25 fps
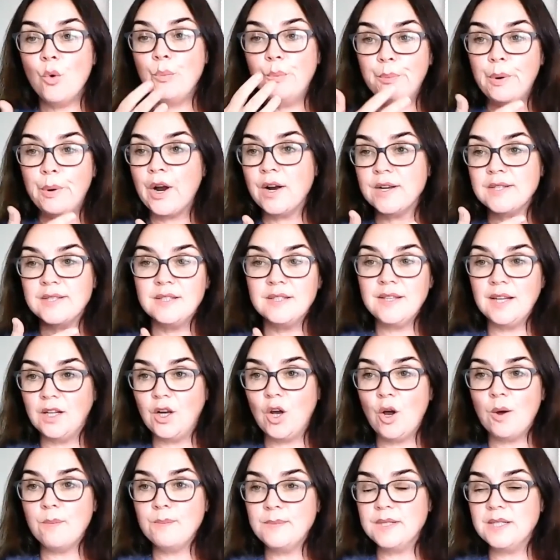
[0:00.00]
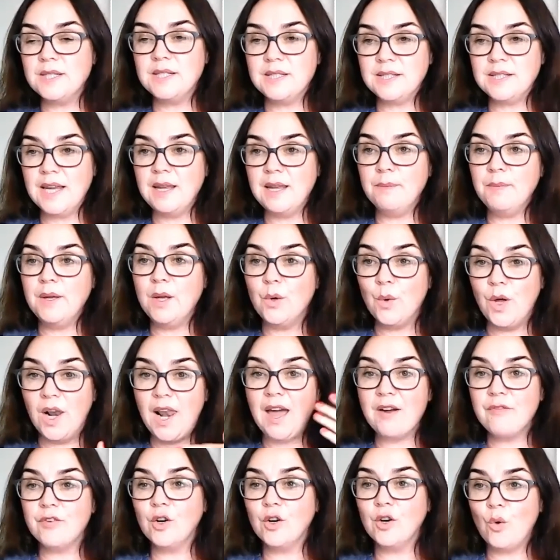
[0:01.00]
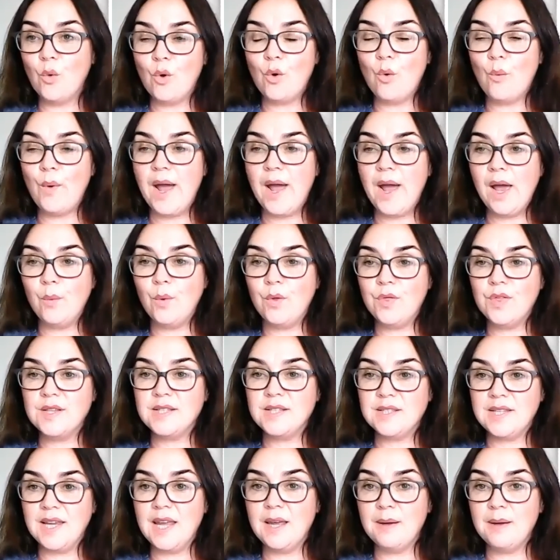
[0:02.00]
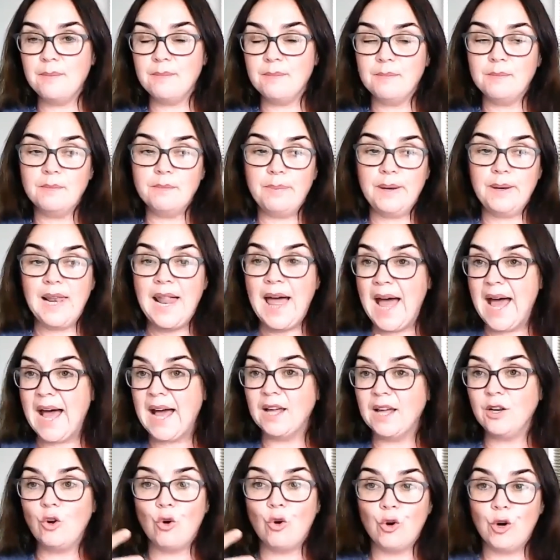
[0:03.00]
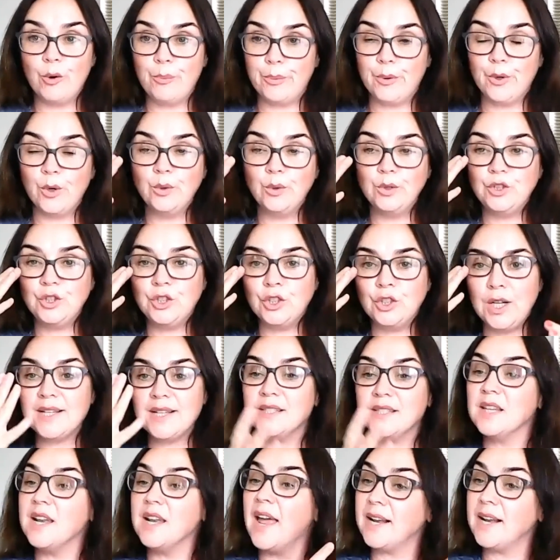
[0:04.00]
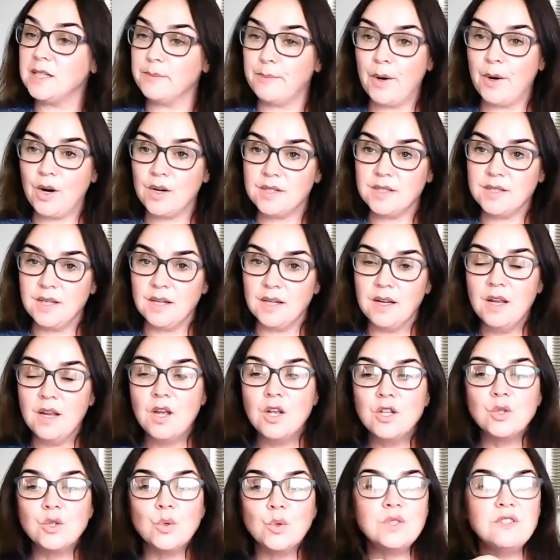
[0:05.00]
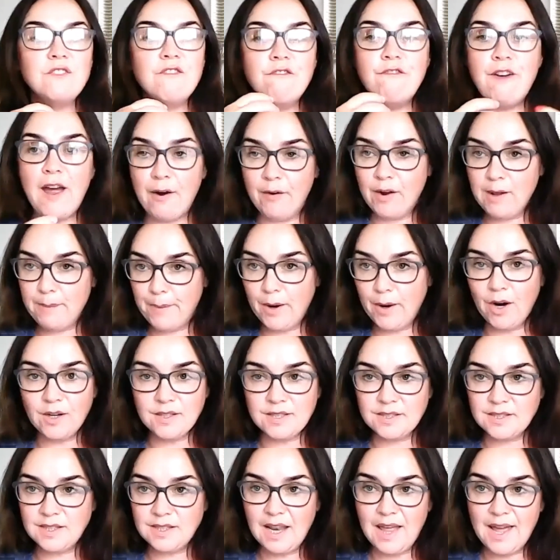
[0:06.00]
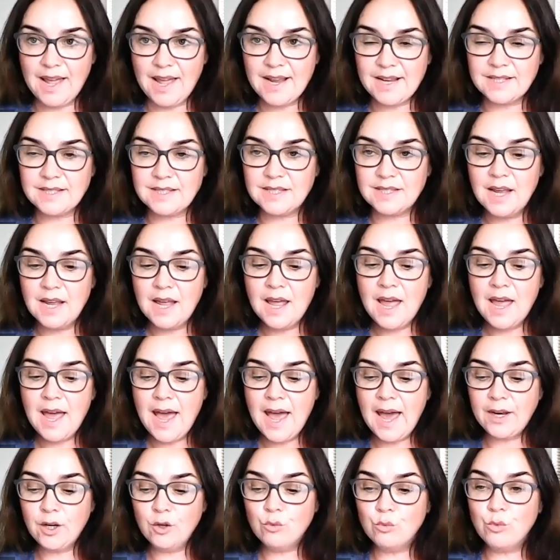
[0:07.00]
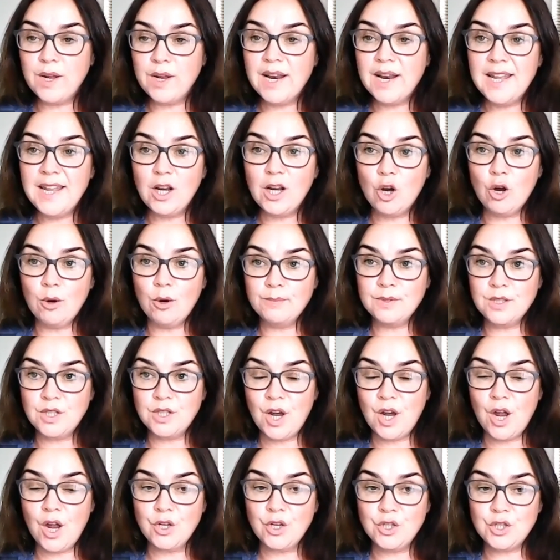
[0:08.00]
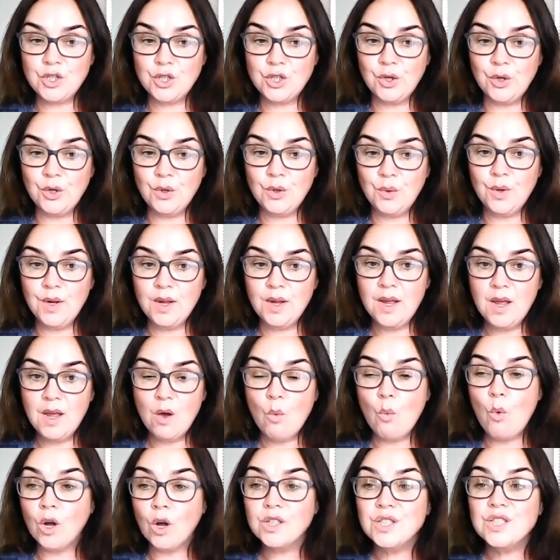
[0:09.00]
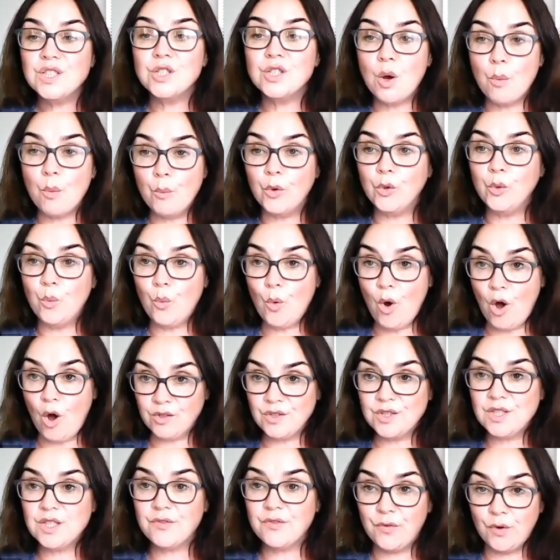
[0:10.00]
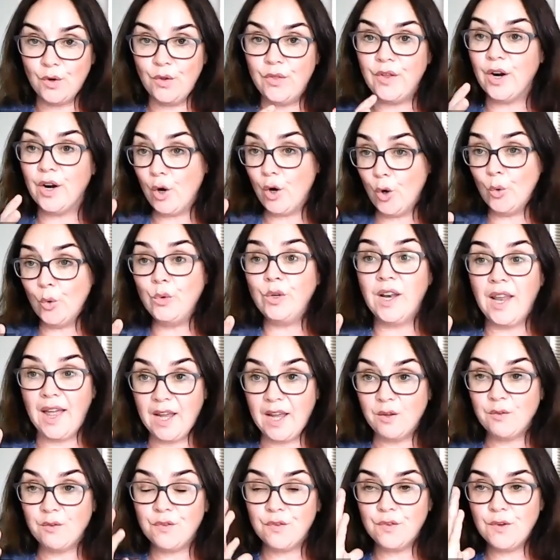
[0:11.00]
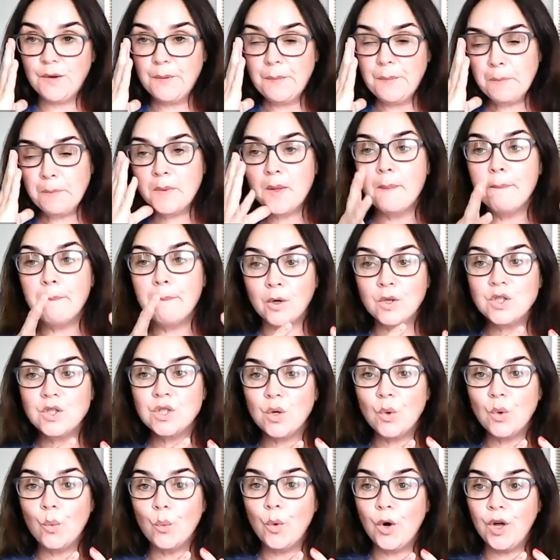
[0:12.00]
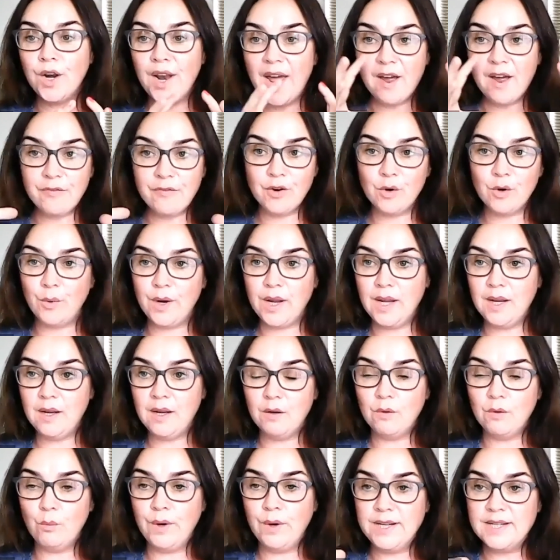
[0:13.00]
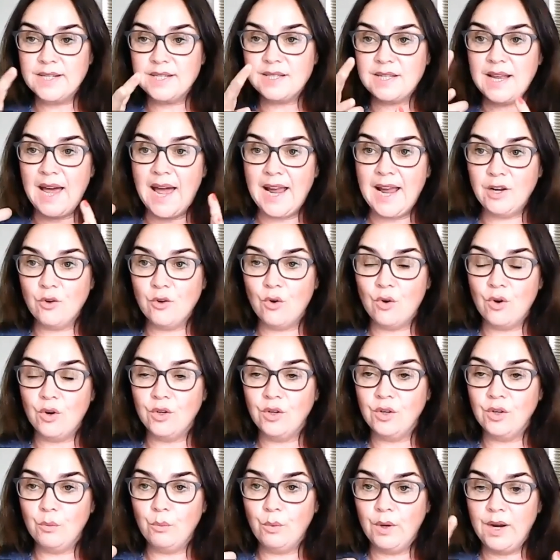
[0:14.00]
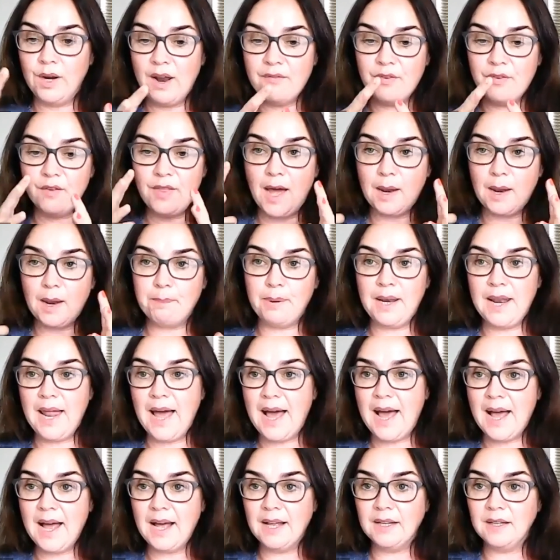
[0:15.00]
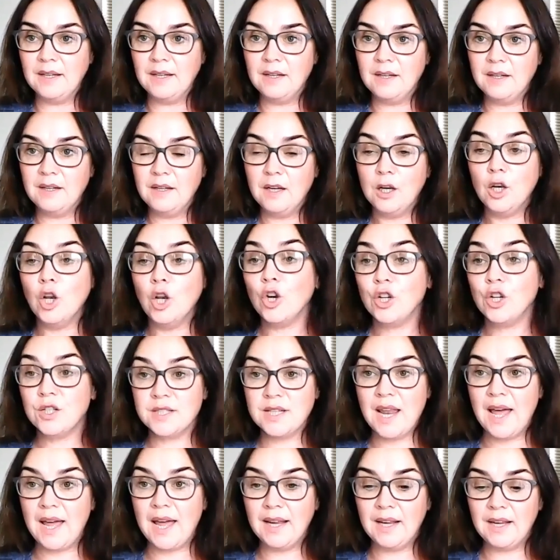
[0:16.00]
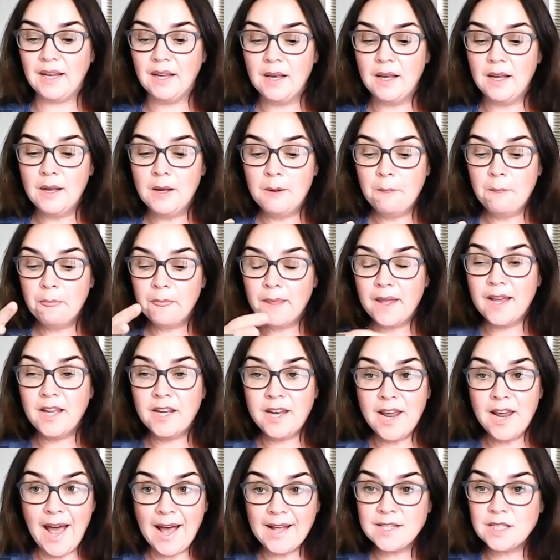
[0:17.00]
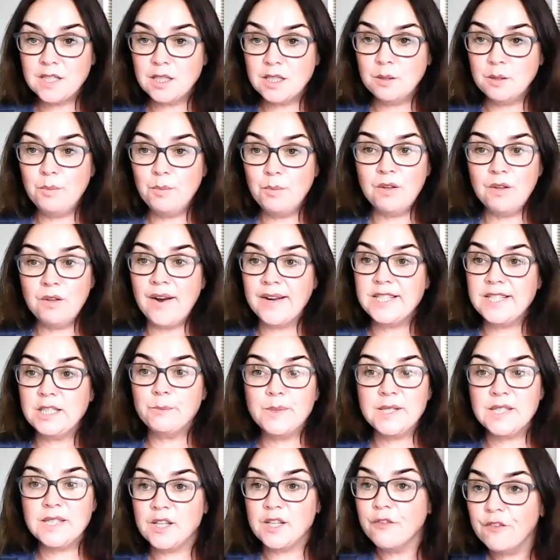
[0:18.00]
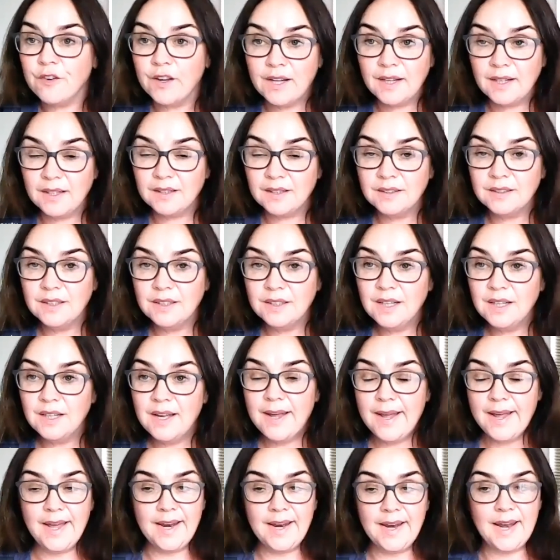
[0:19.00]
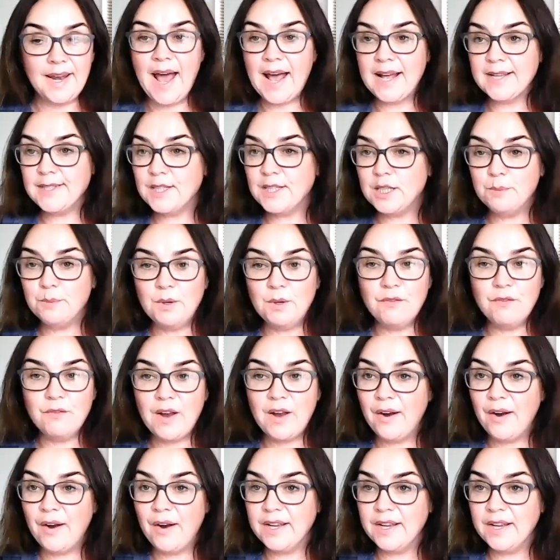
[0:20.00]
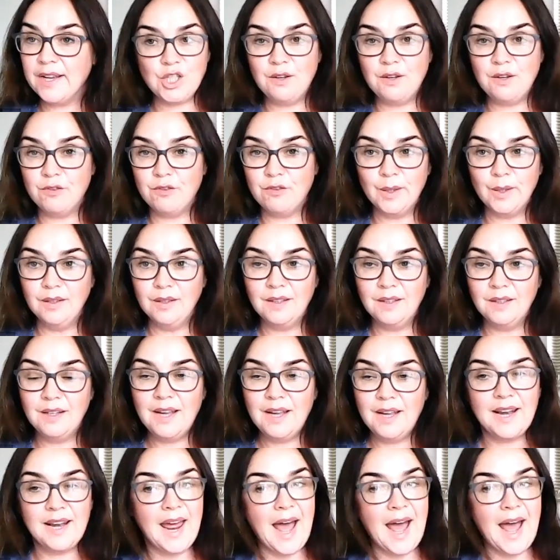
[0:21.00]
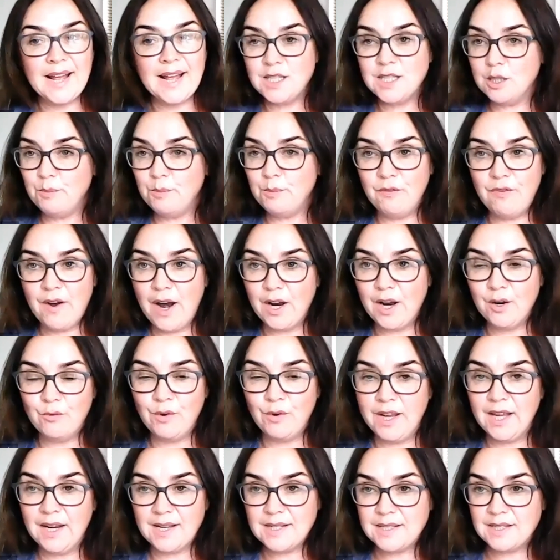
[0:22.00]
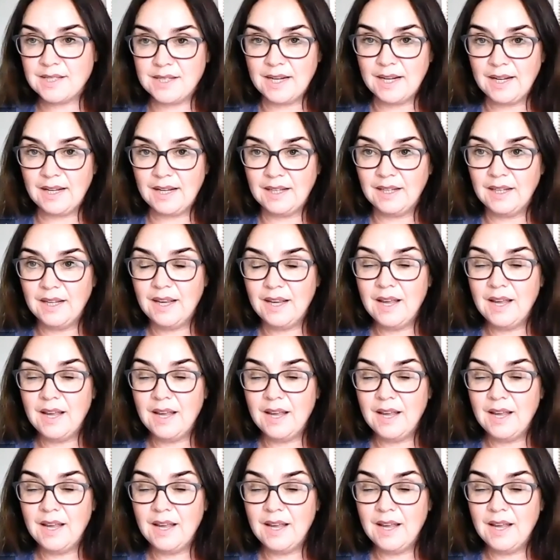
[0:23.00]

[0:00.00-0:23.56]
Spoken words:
person that comes to see me will ever go away with the same plan or approach as the next person. So it's very personalized. And it really comes down to what someone wants for their own life. But whatever we decide on, whatever that plan looks like, it has to be very specific, it has to be very achievable, it has to be very realistic,